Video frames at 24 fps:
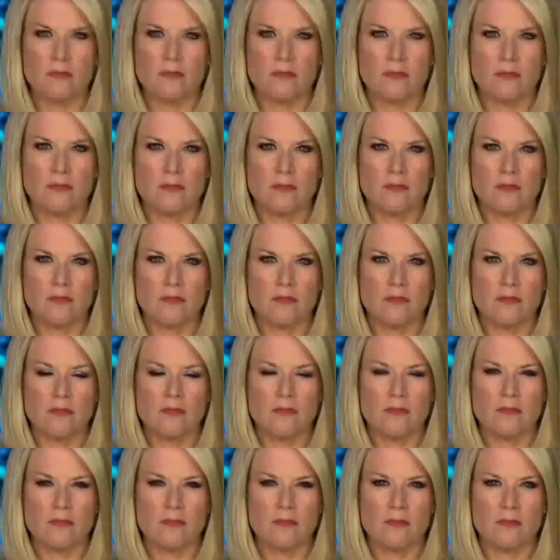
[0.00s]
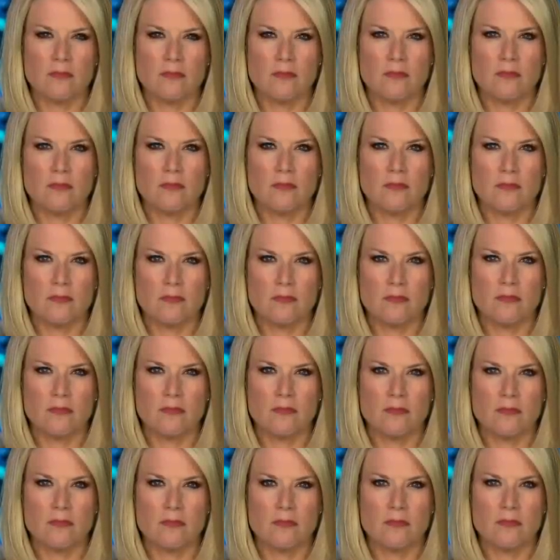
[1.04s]

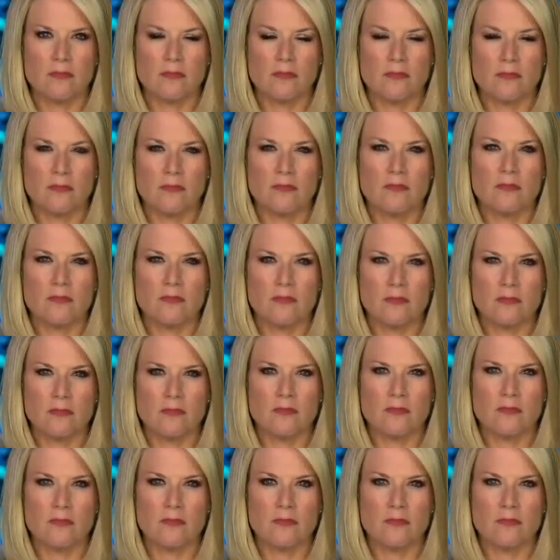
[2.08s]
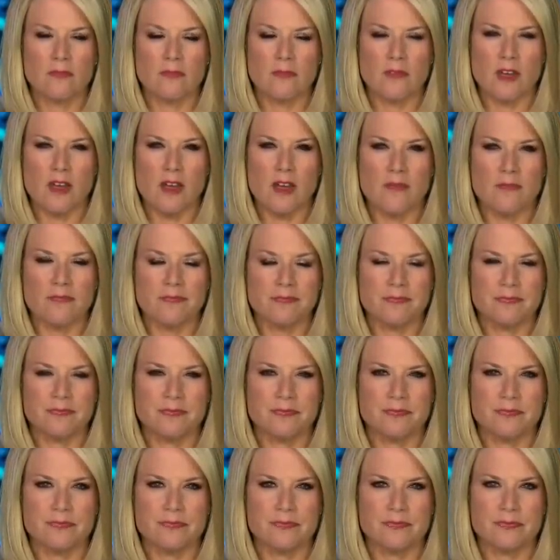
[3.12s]

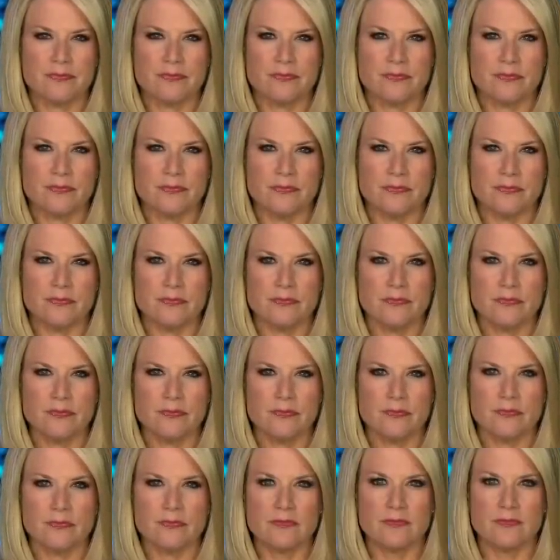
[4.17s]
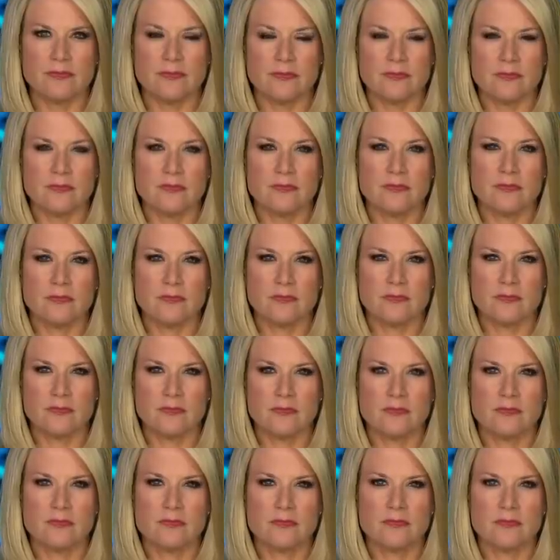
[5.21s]

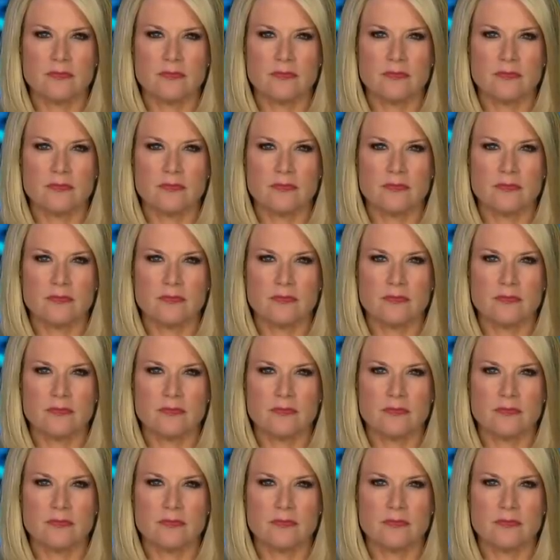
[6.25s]
No words are spoken by the person on screen.